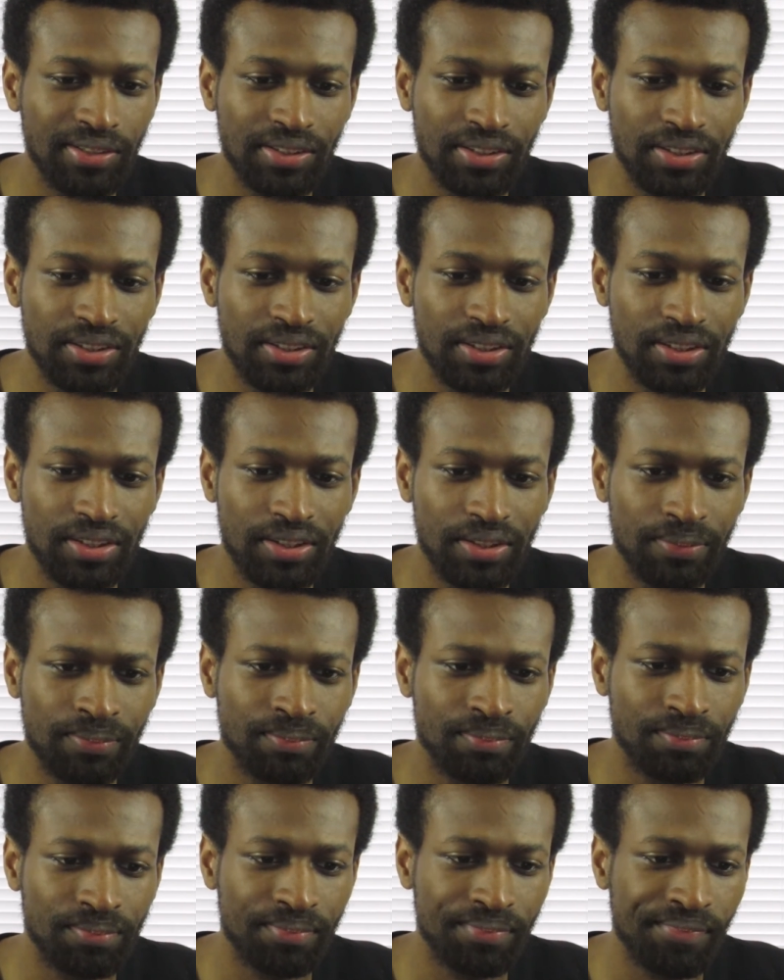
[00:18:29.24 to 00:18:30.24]
Uh,
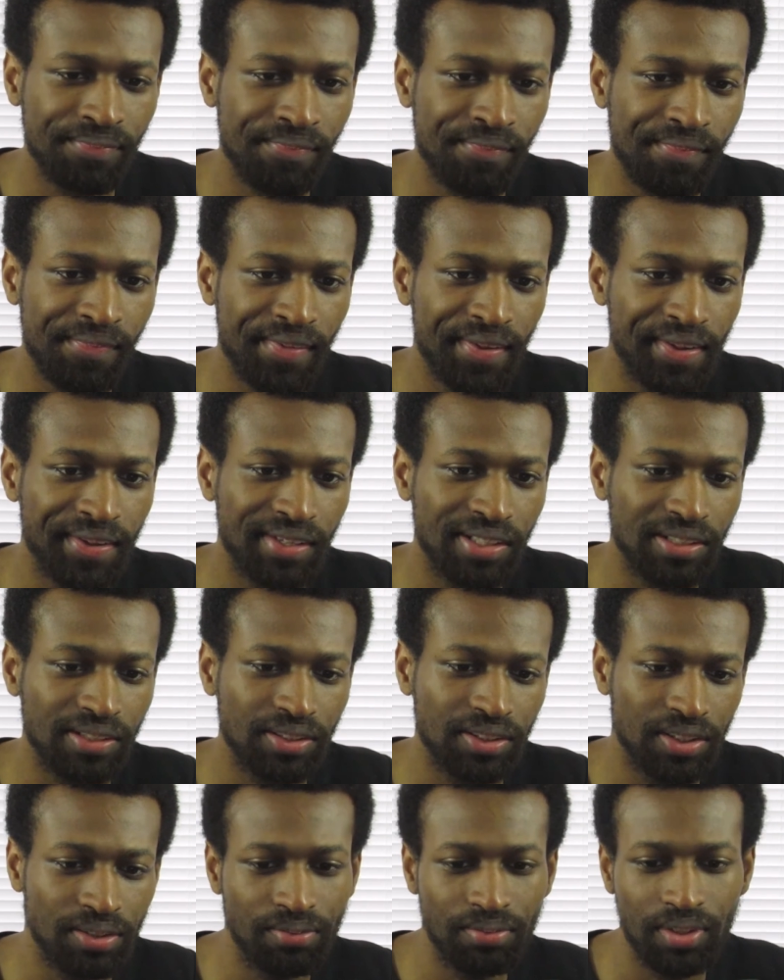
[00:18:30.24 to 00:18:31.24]

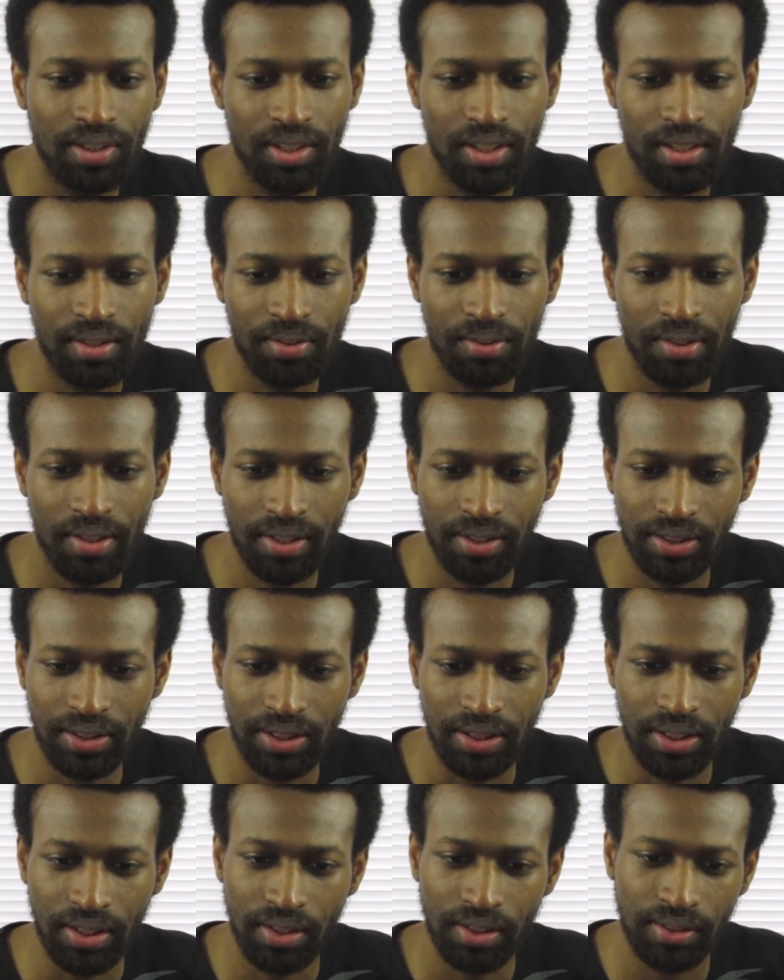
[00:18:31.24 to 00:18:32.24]
don't really know who
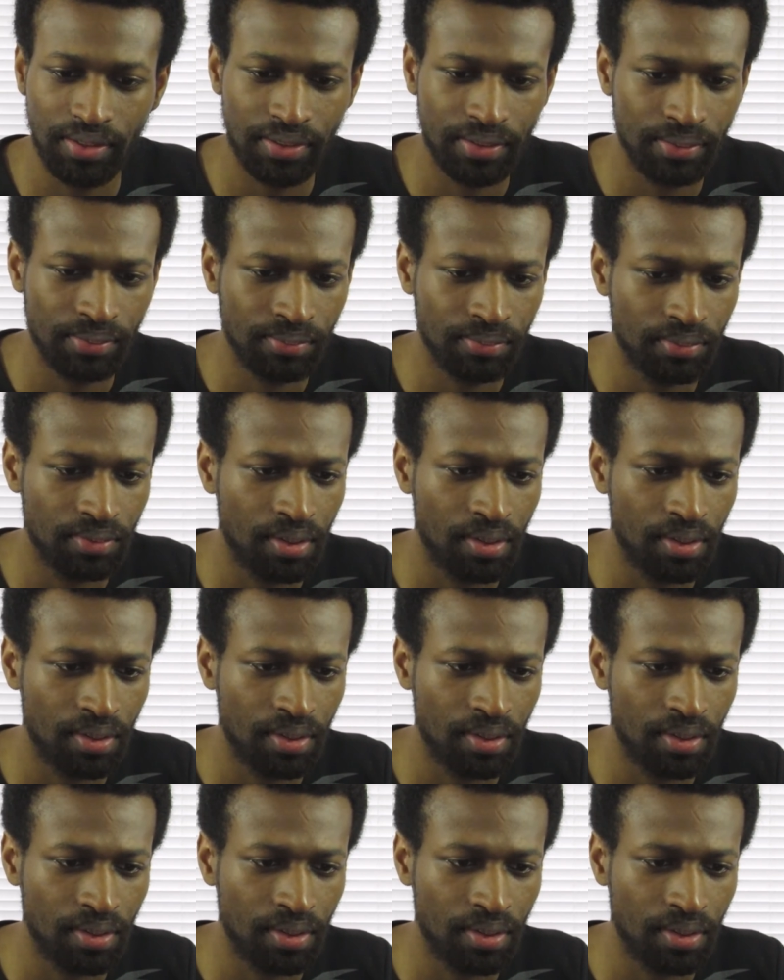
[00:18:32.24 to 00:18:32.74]
this is.